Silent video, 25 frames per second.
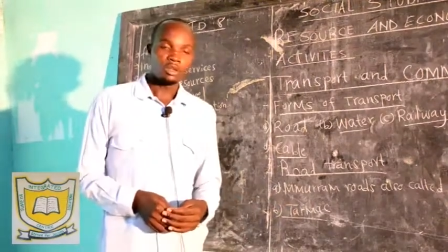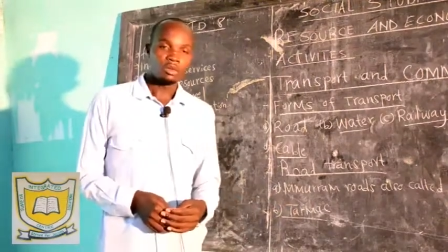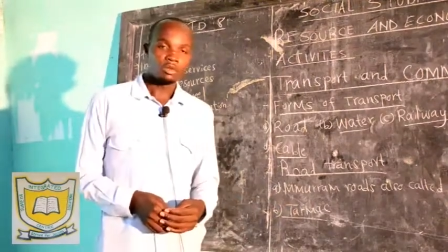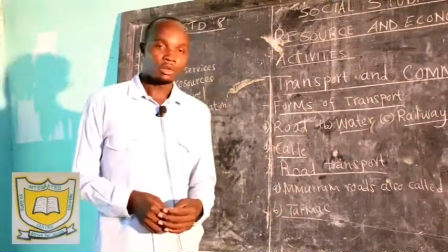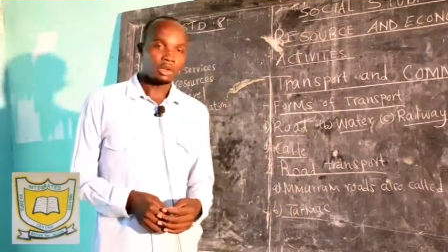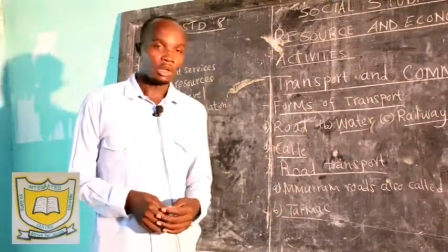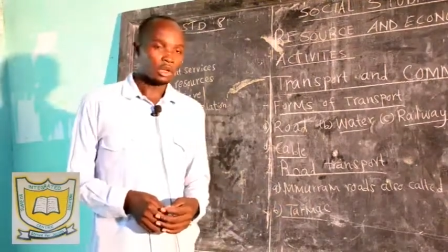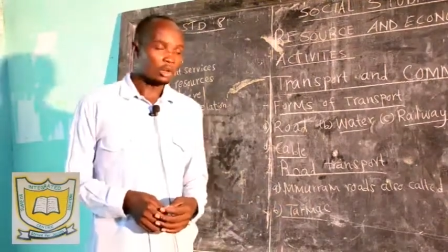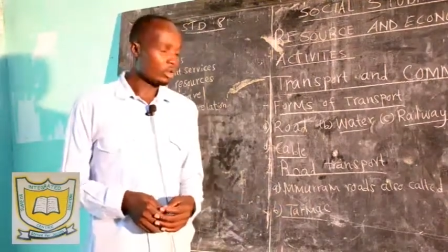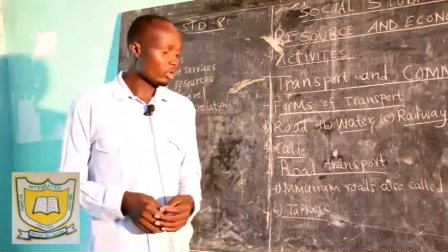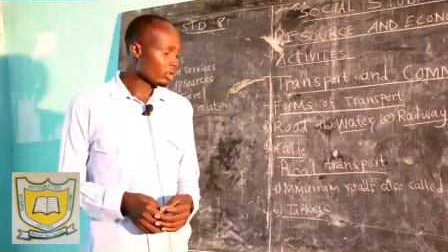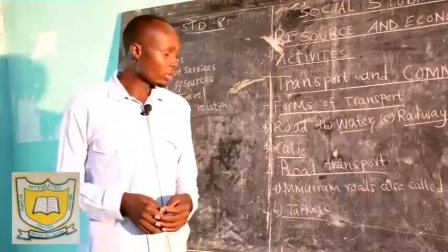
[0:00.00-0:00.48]

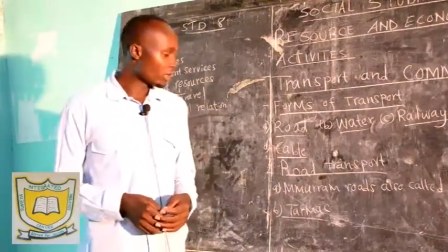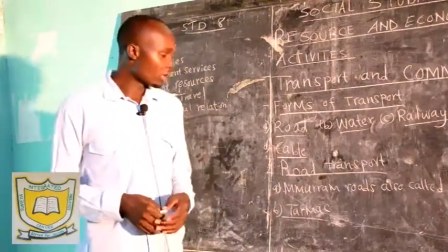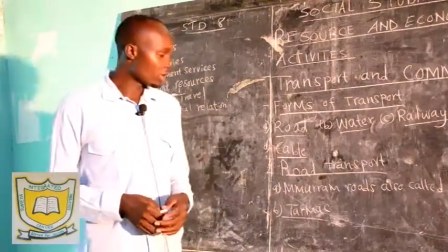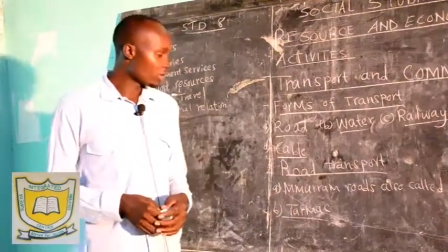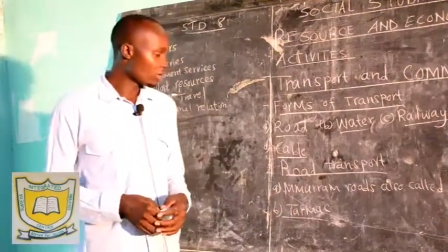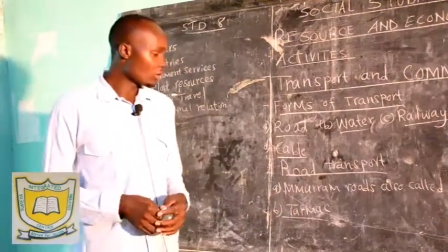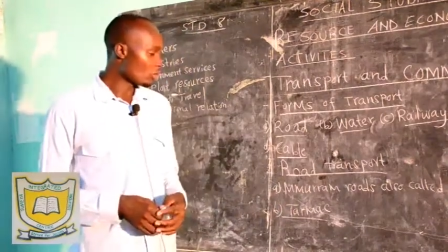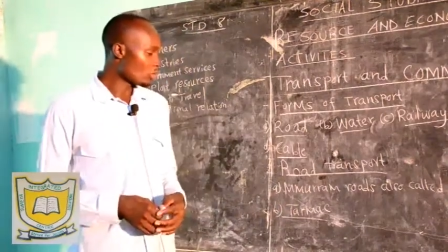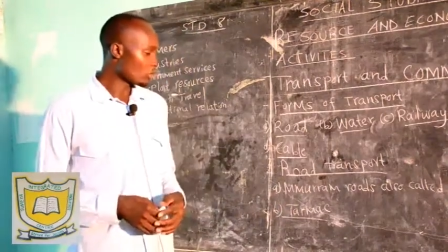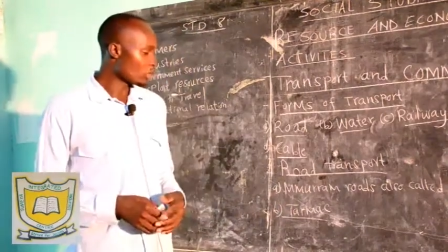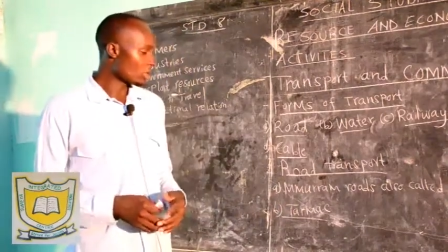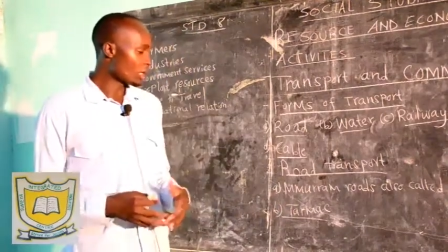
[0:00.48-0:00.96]

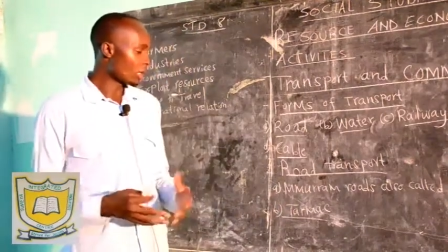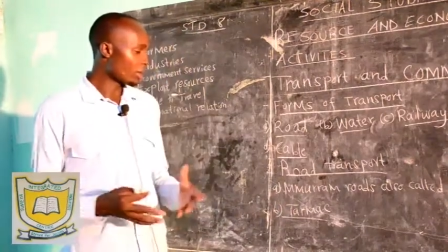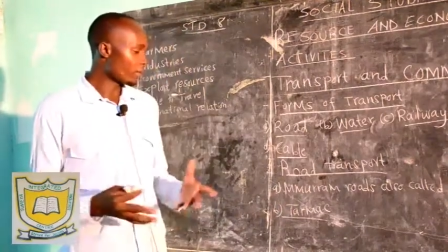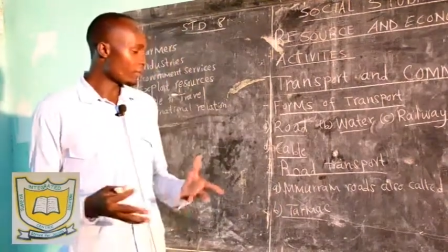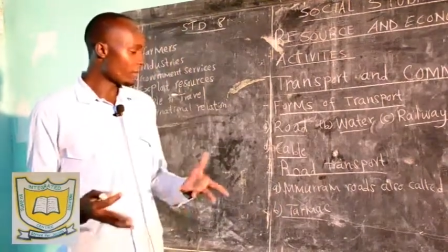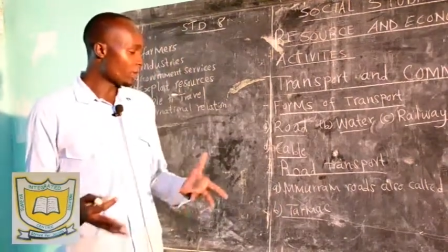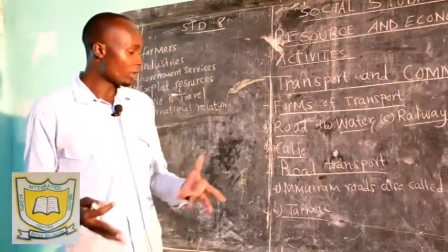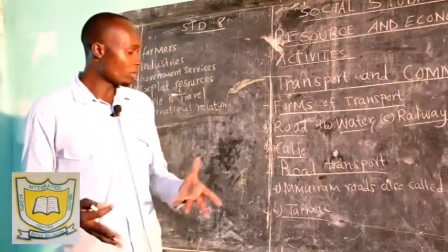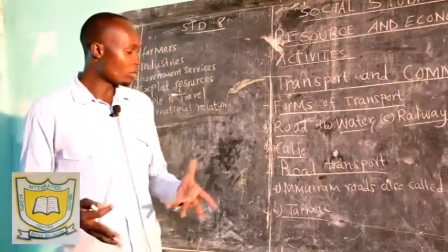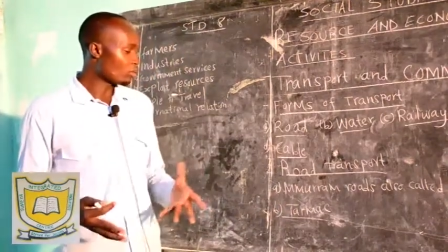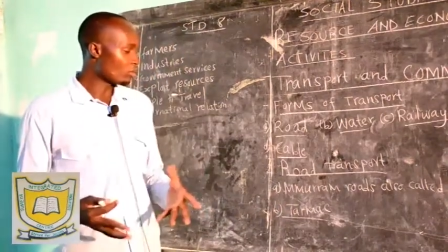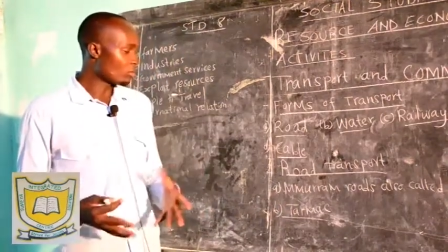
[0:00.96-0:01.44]
those are
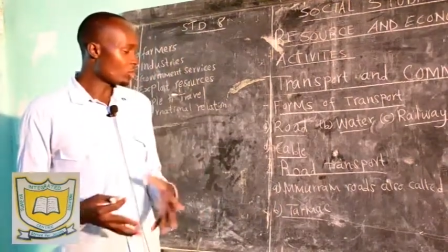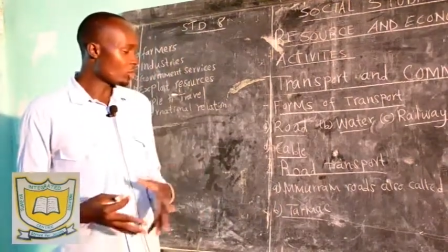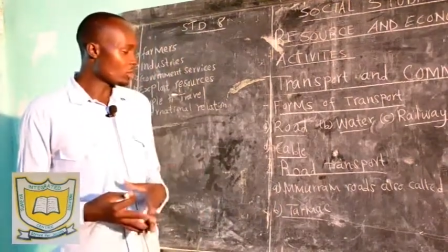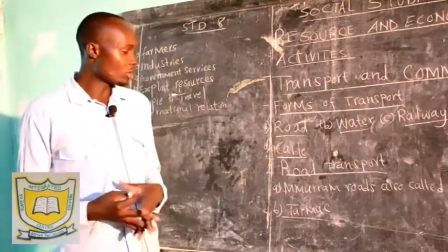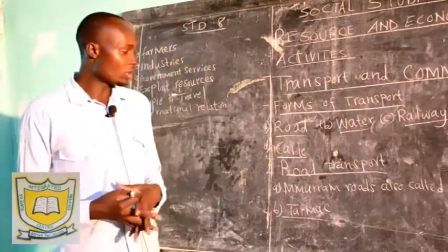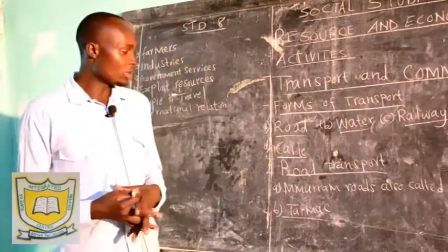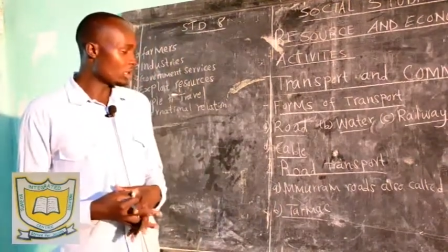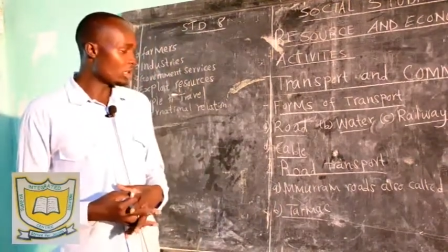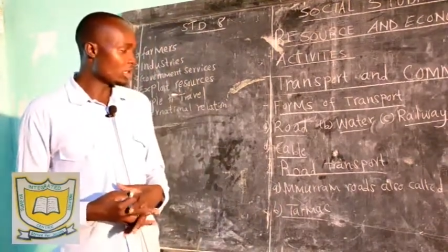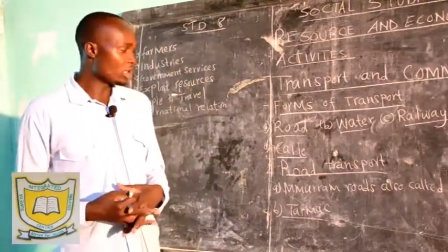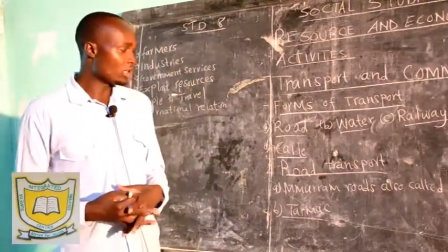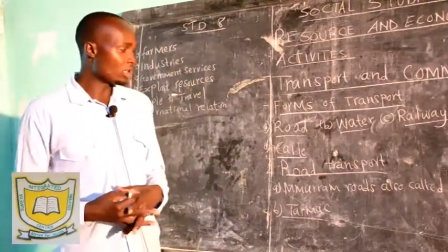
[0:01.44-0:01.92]
found
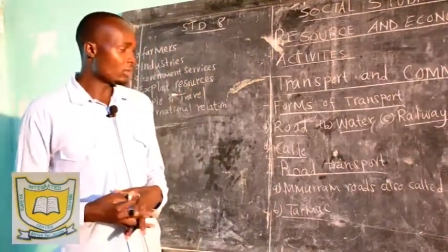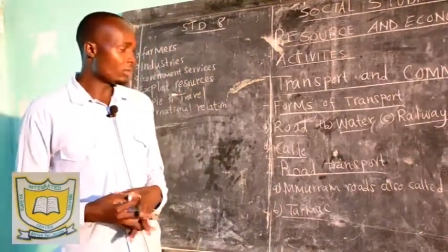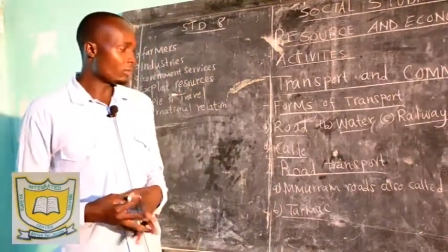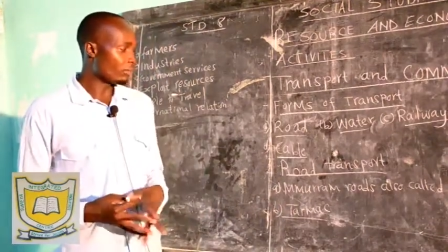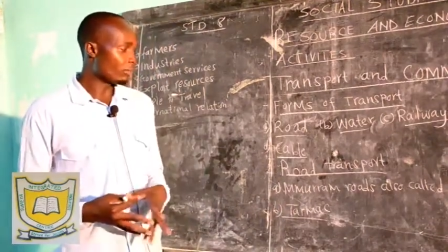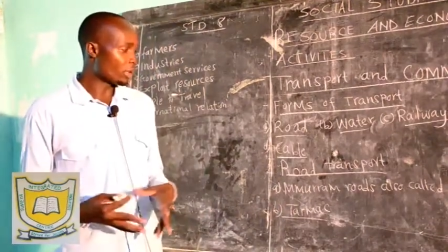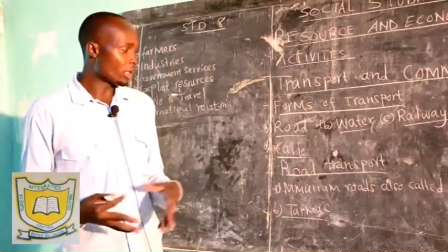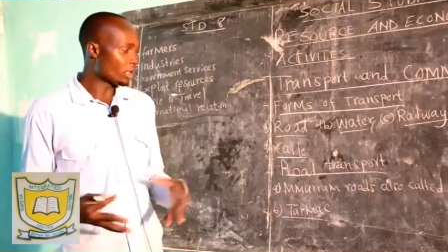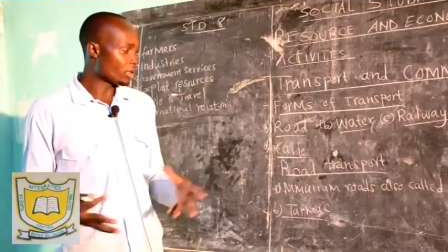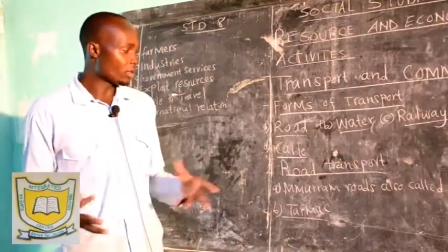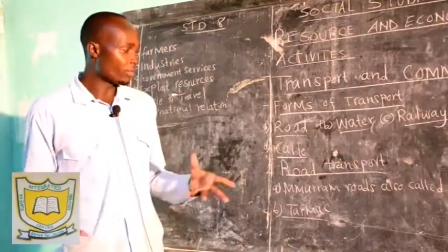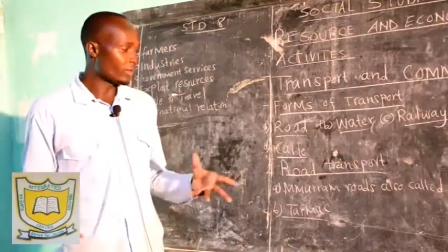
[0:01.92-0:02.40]
mostly in
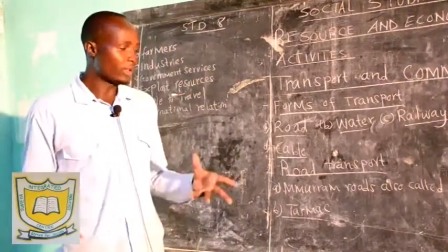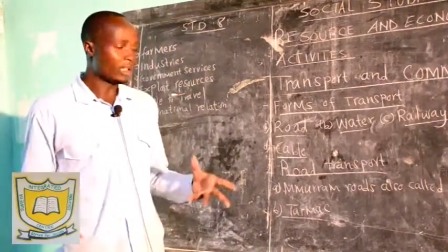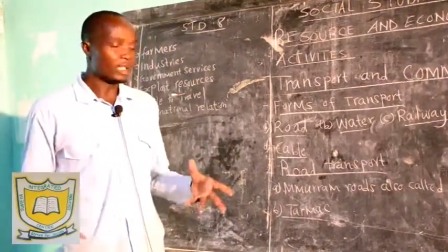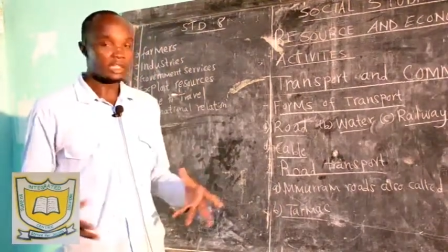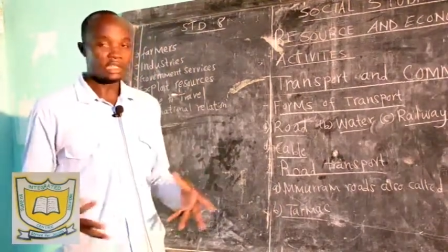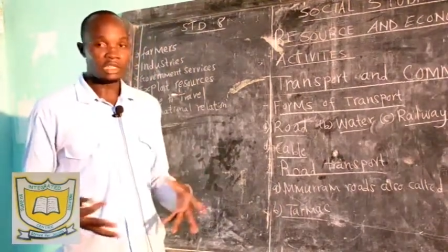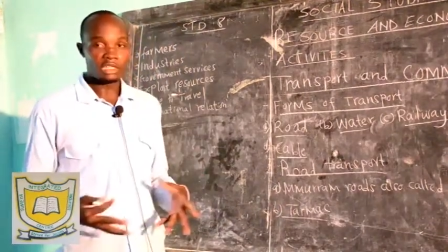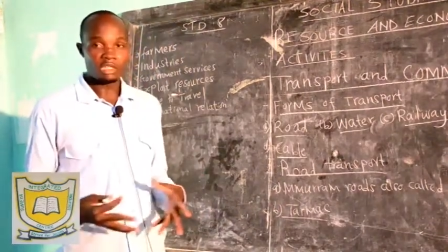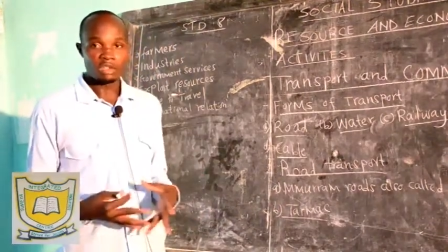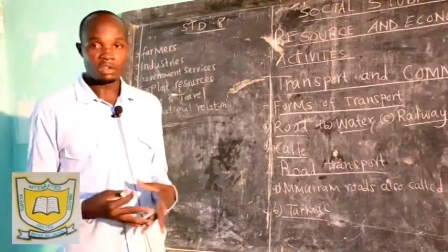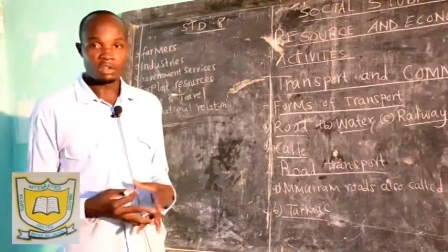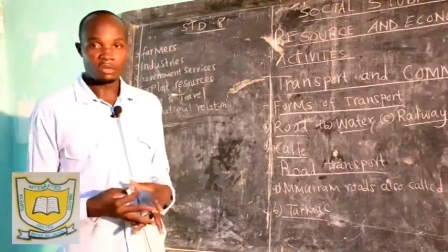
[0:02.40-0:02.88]
part of the
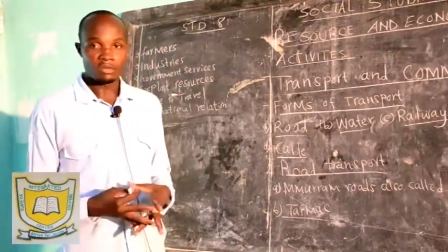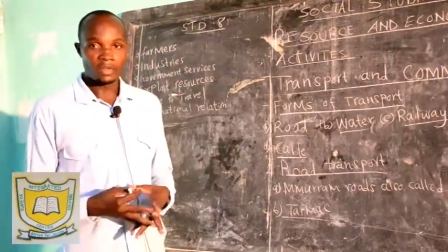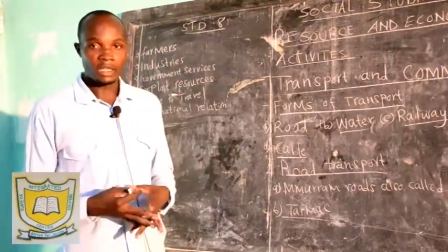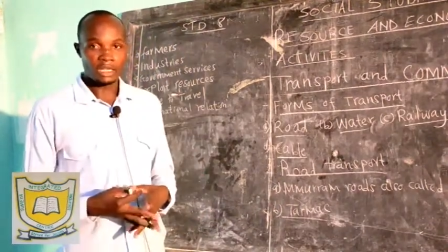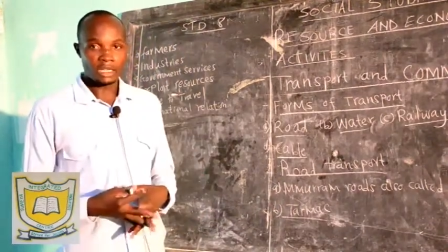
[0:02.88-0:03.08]
interior of the